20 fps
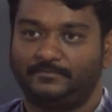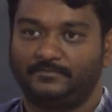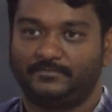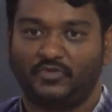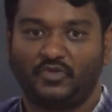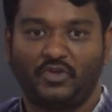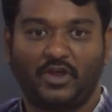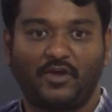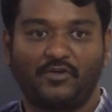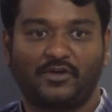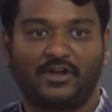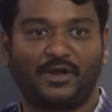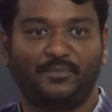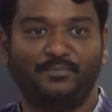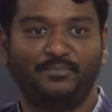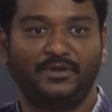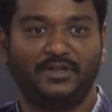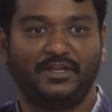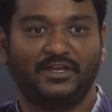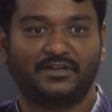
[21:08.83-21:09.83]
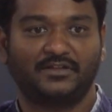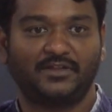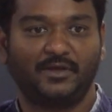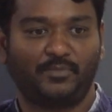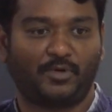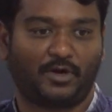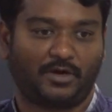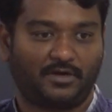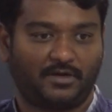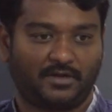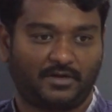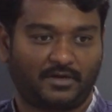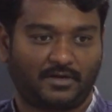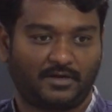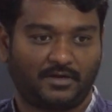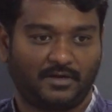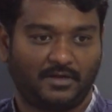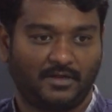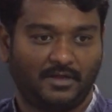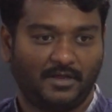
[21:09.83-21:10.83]
You have come near the border.
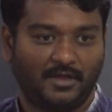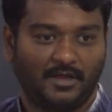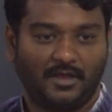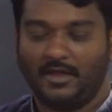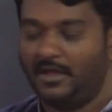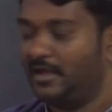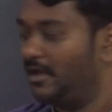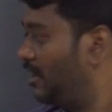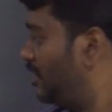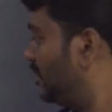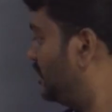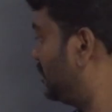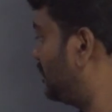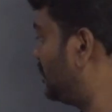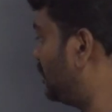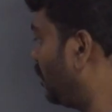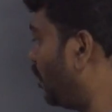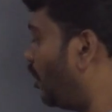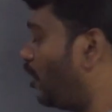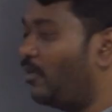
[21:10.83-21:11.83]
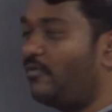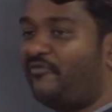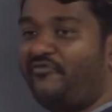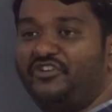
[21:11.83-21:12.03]
So